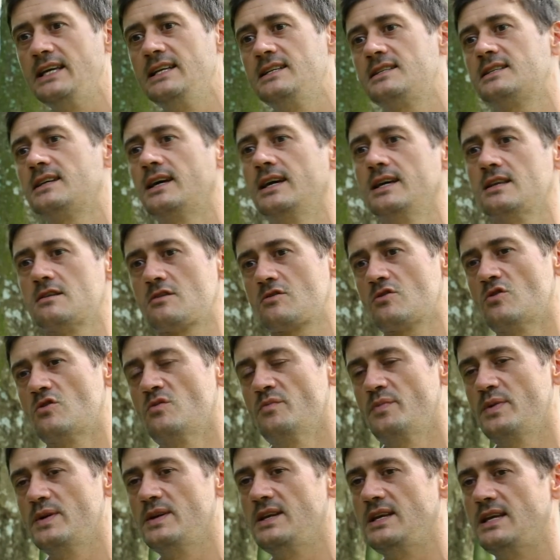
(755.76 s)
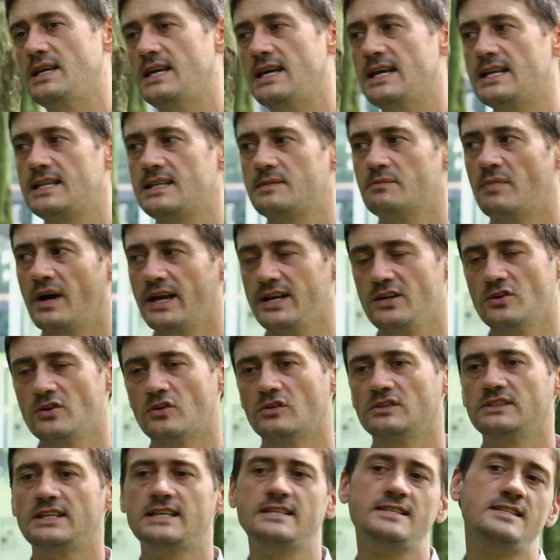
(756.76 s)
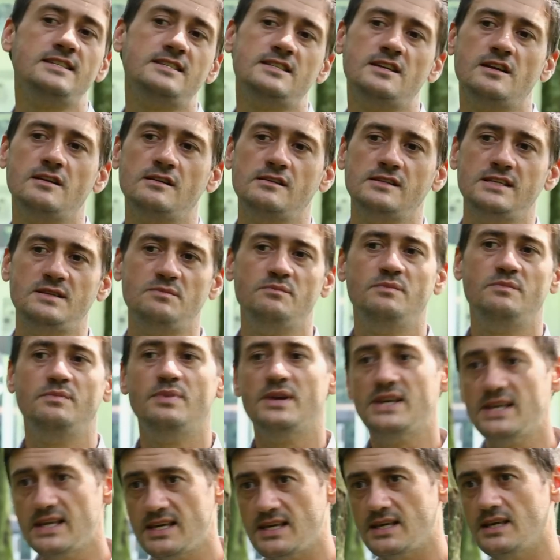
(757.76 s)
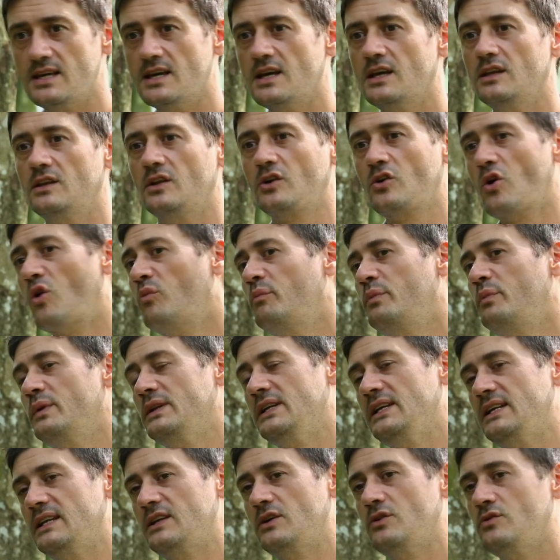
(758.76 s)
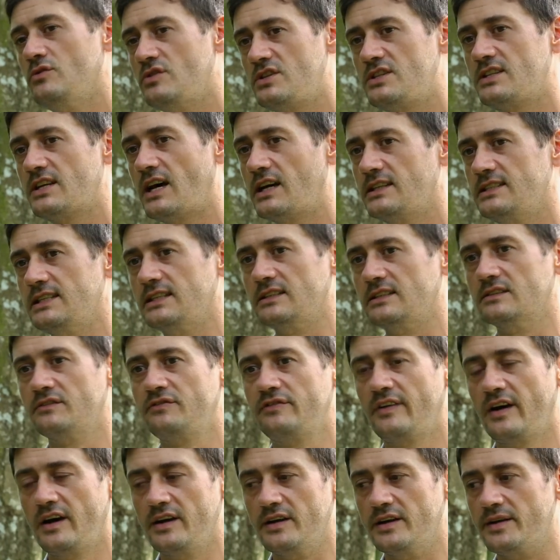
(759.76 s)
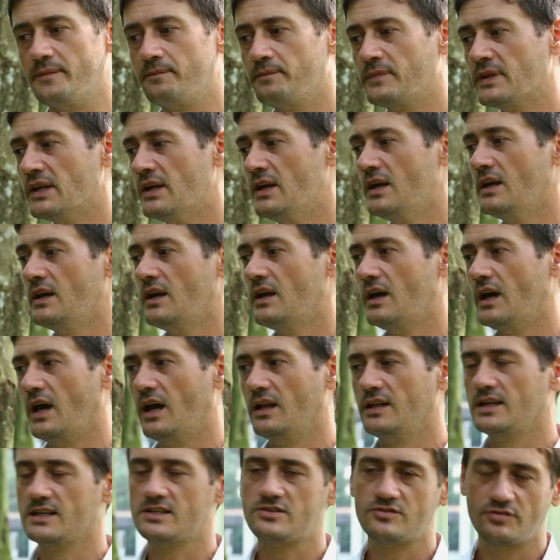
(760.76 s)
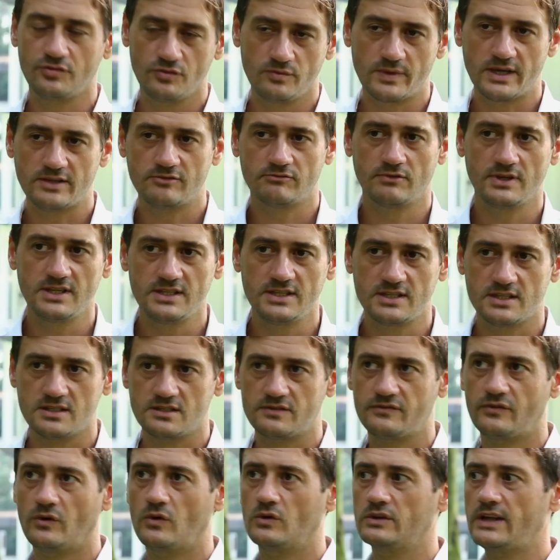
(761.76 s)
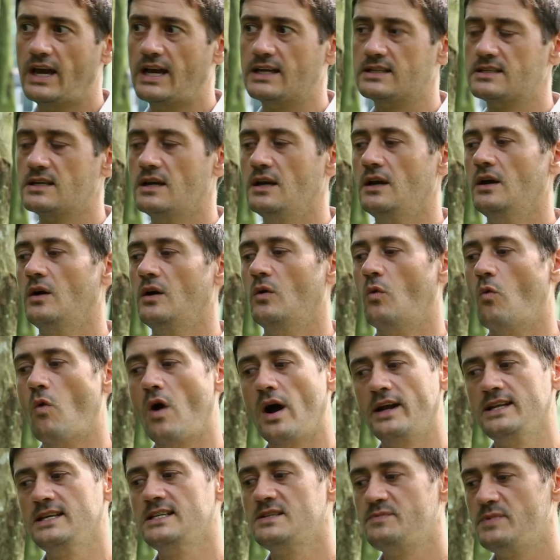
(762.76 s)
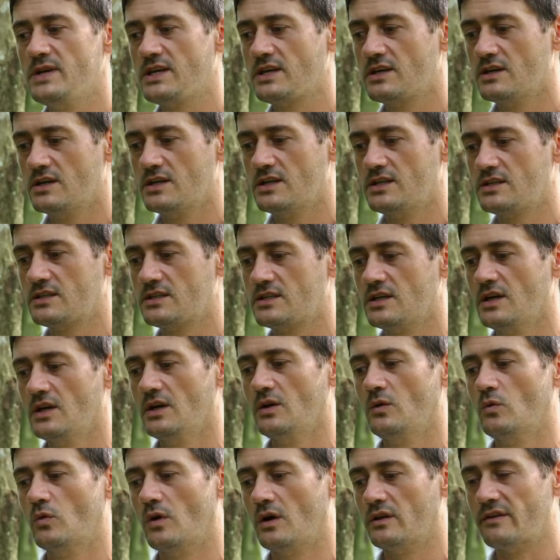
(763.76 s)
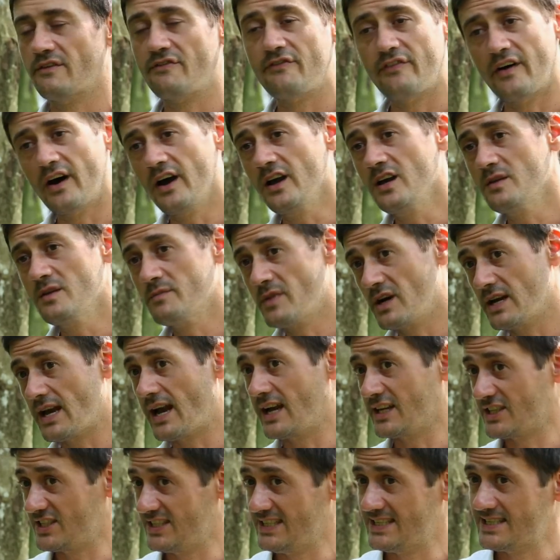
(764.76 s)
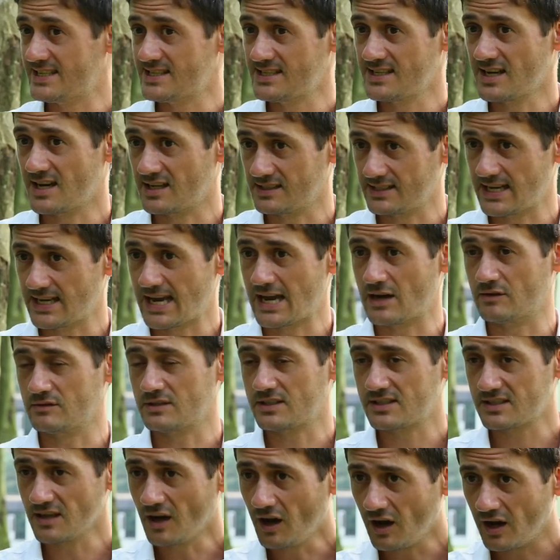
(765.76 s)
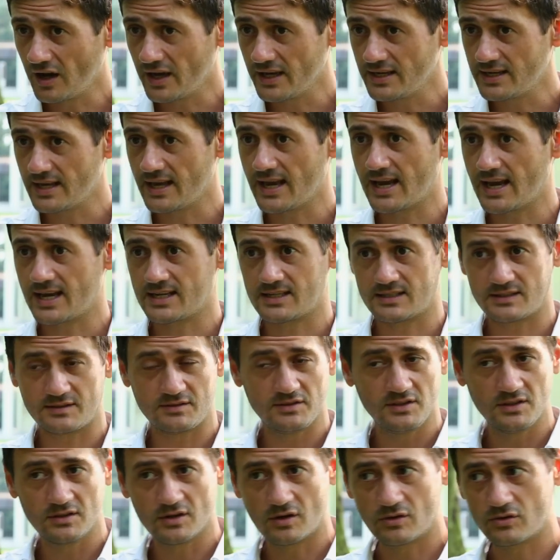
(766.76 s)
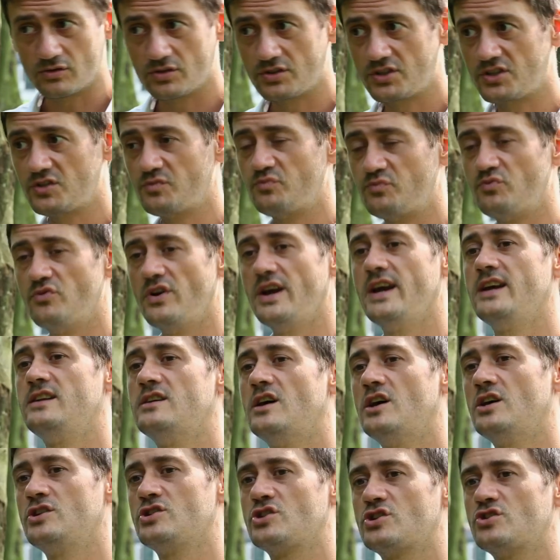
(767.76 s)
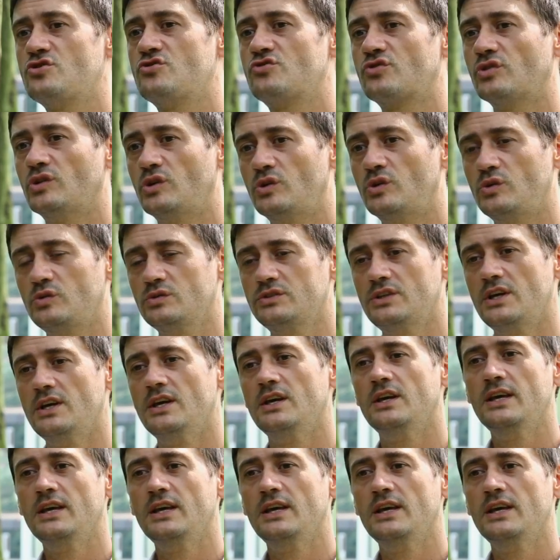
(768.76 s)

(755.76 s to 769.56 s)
inside the company, it might not necessarily be the company who's starting the fire. And there's two main reasons for that. One is because, well, the fire might actually start outside and, you know, spread uncontrolled